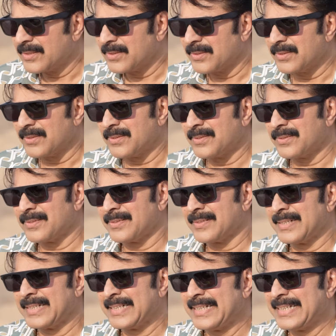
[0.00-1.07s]
You know,
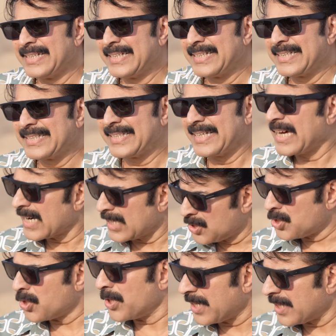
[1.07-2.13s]
they are
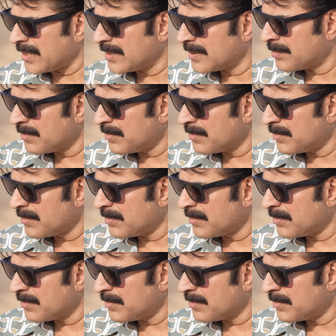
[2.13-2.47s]
enjoying